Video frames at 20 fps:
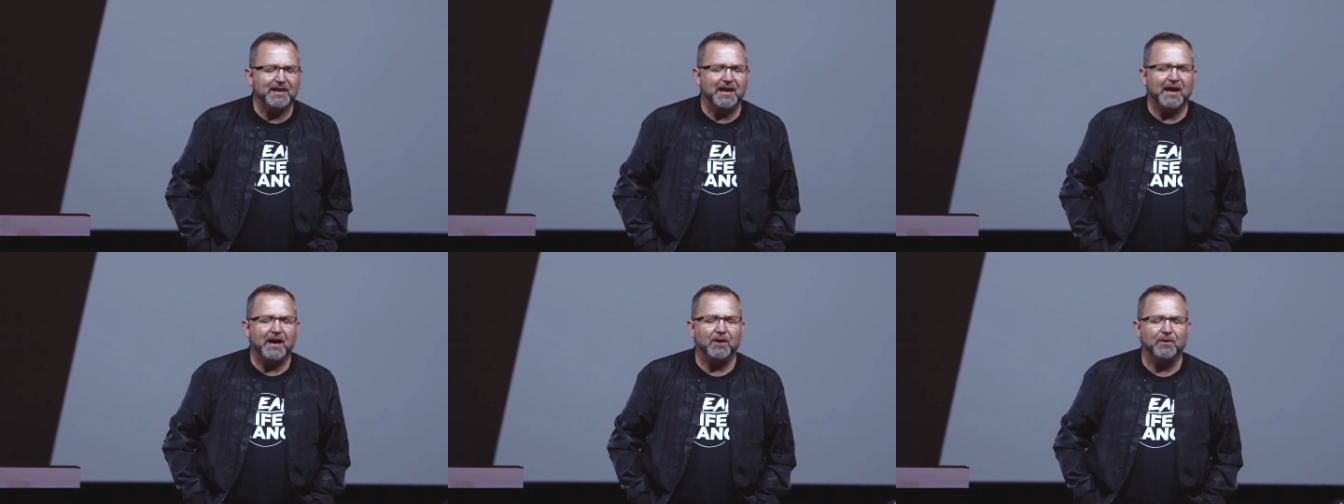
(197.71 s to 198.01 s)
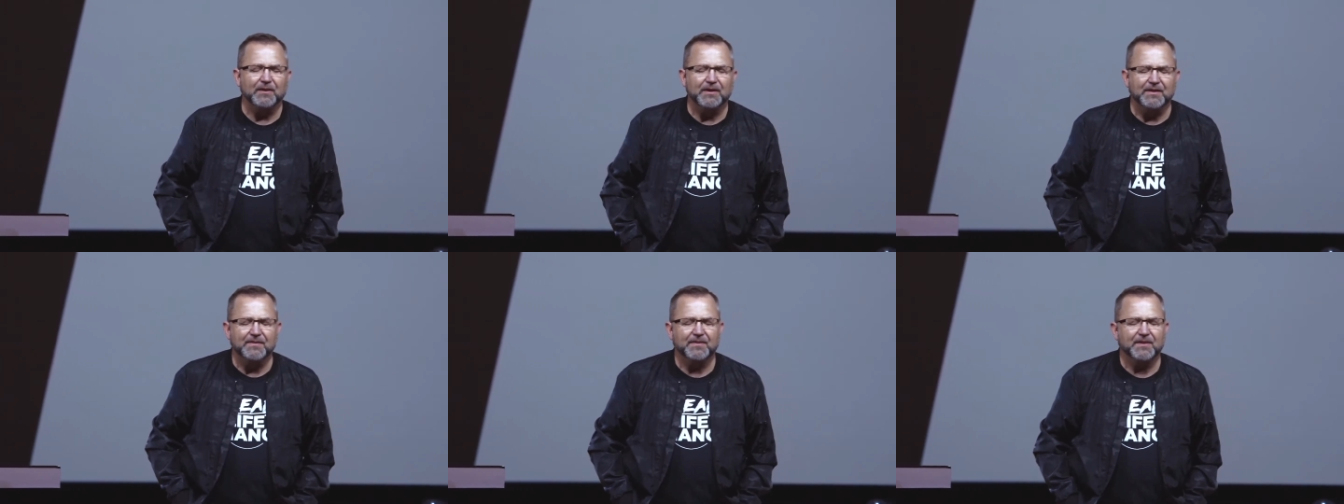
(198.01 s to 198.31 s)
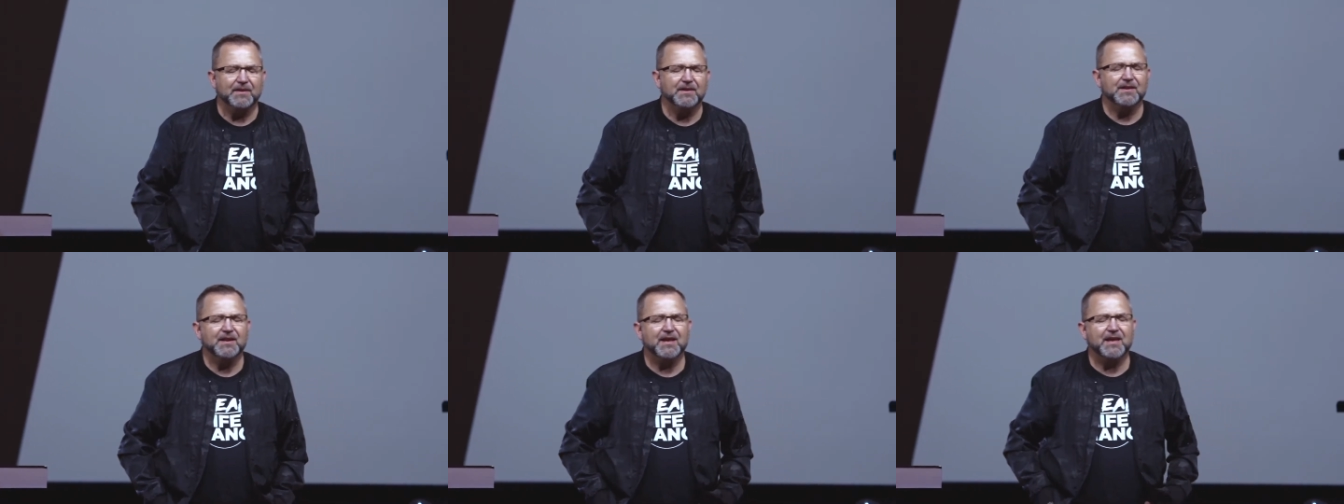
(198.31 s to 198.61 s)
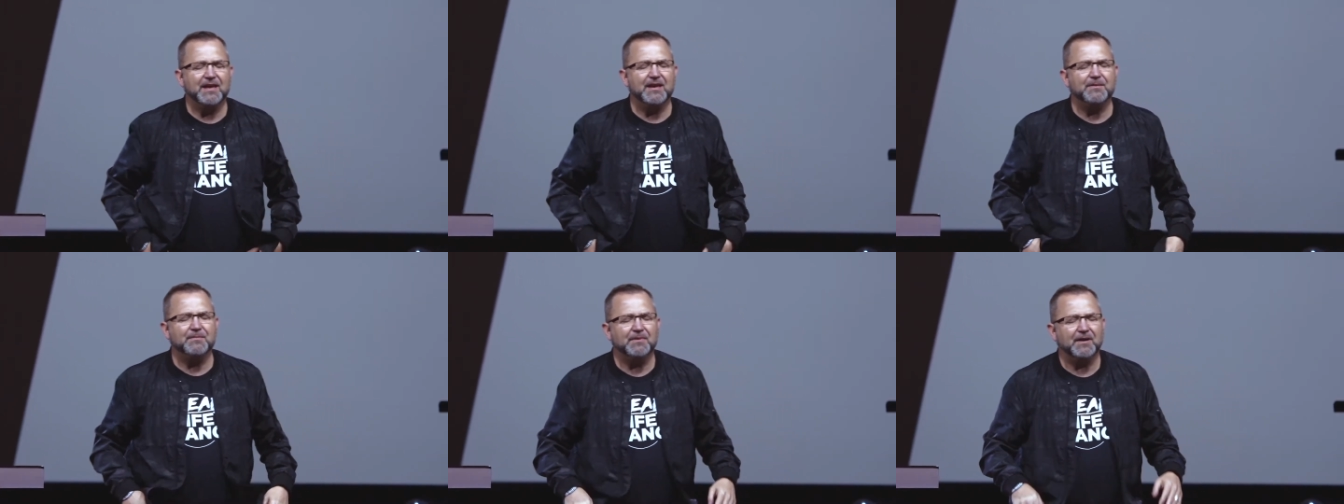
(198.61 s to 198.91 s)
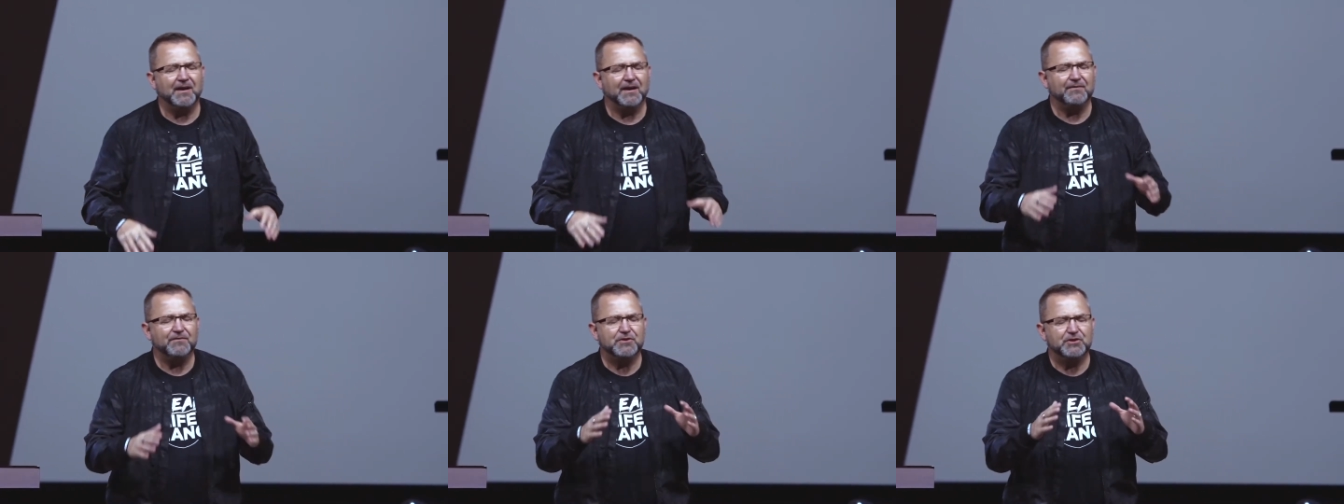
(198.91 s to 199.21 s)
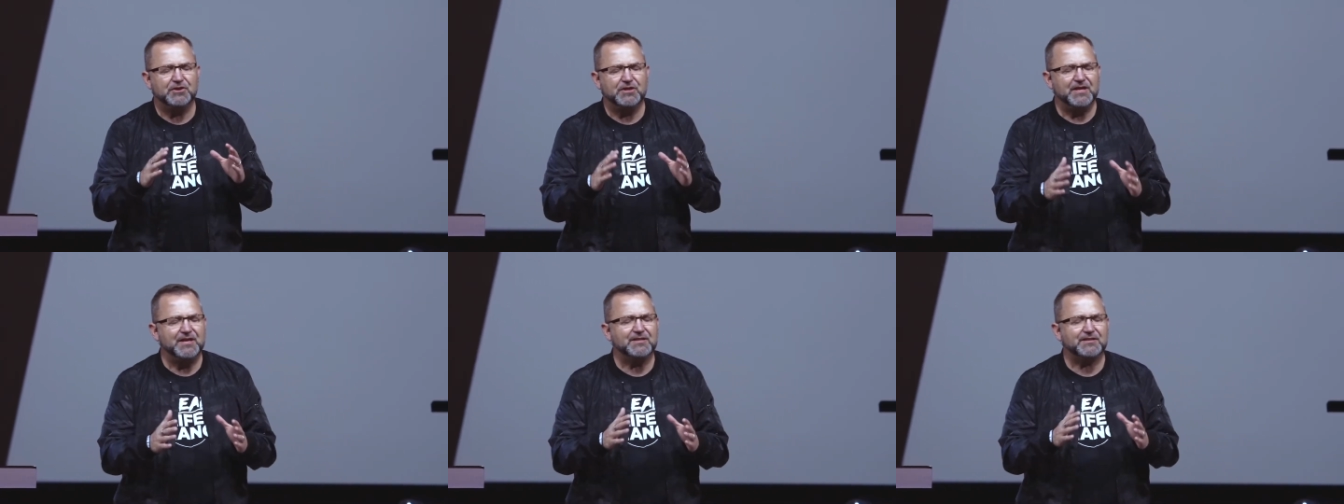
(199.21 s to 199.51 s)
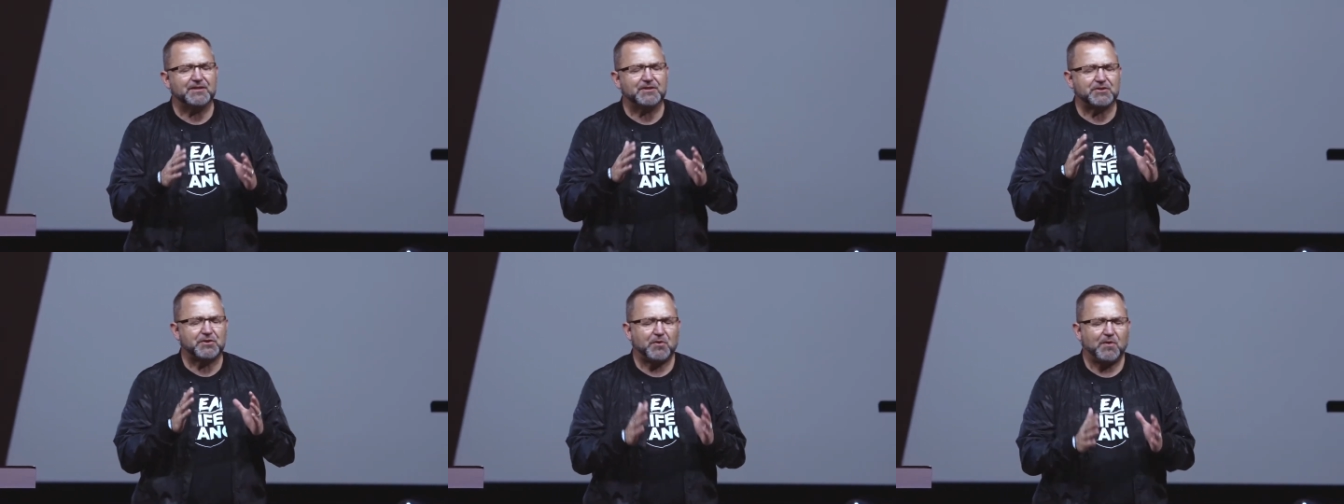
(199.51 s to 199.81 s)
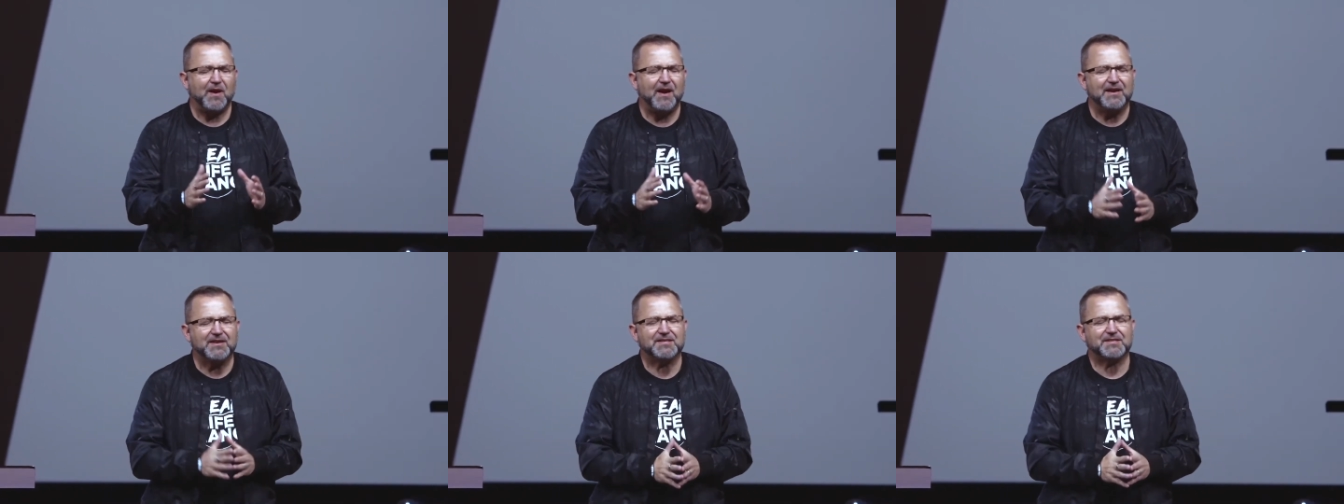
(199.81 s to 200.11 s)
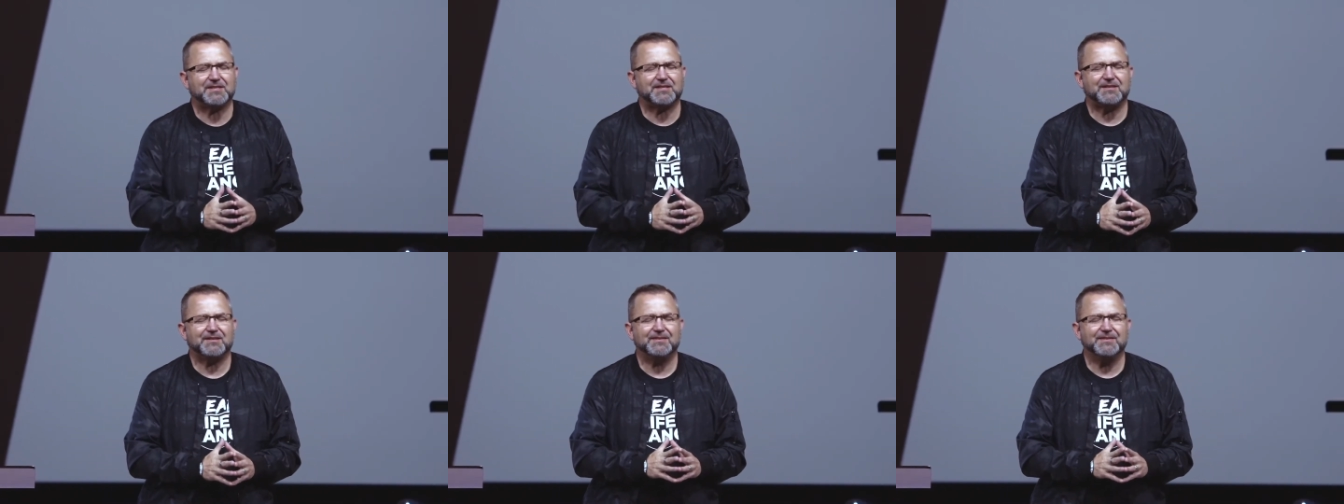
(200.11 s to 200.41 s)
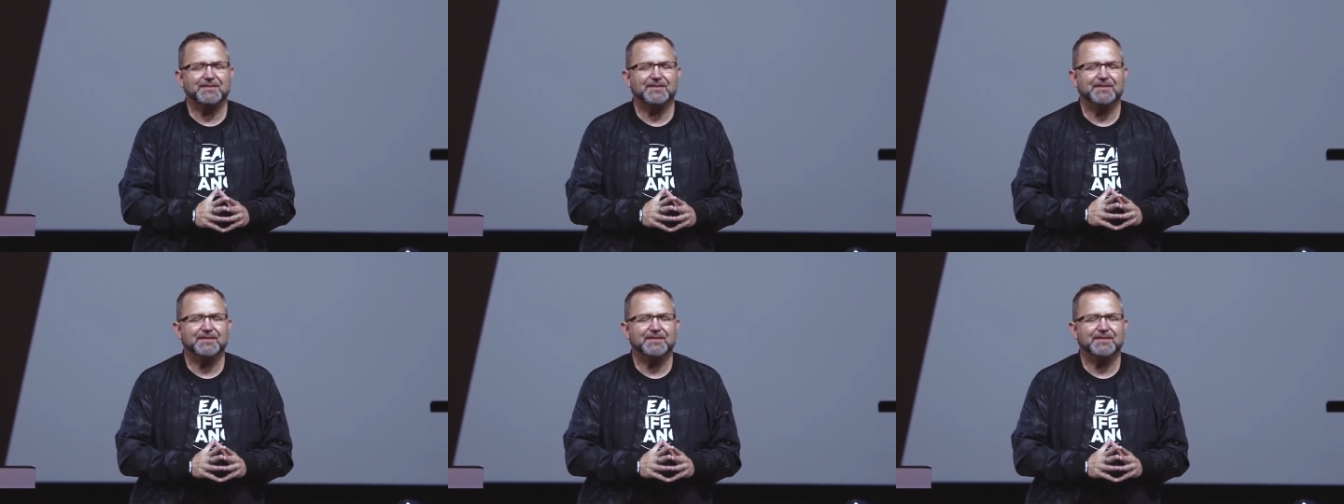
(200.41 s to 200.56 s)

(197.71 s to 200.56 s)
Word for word: now in the name of Jesus Christ.